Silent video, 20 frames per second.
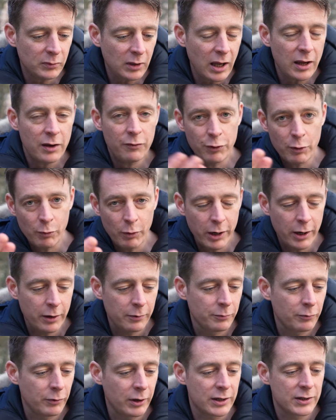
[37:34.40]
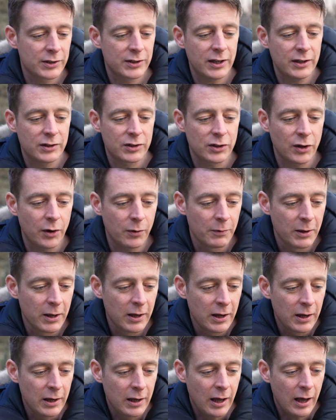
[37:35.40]
if you want to see. So,
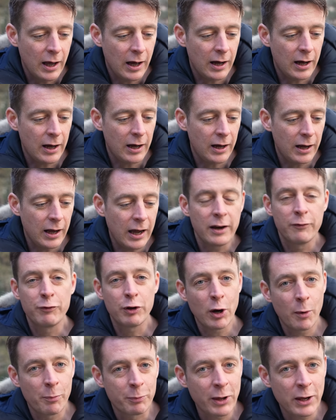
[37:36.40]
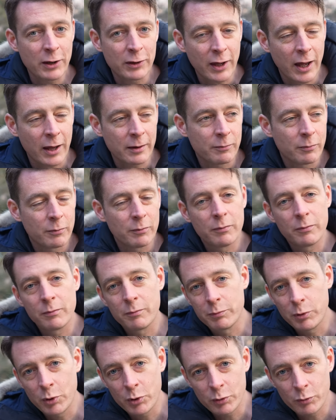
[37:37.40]
and if you don't think that
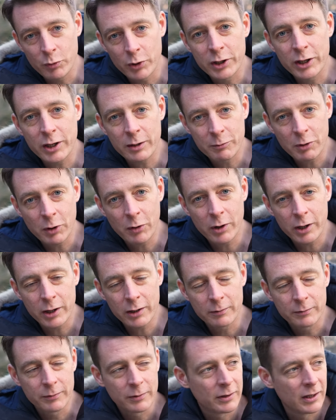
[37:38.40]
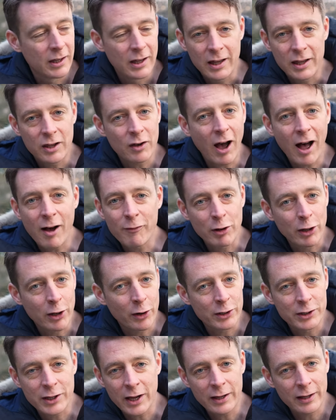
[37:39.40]
Putin will keep going, you haven't
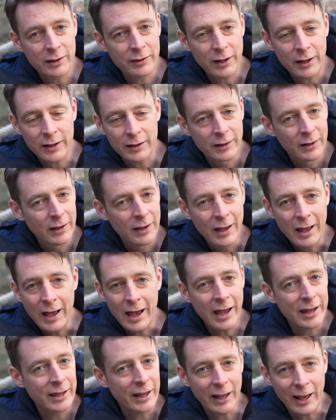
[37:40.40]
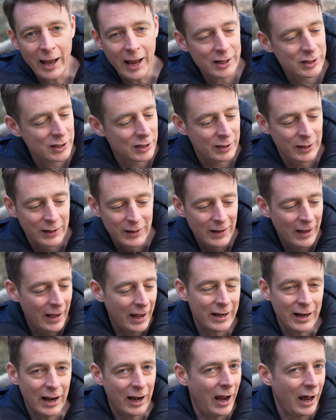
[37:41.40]
learned anything in the
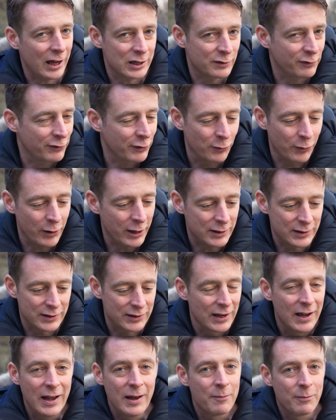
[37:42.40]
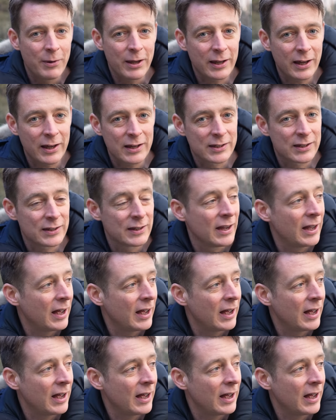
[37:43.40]
last few weeks, because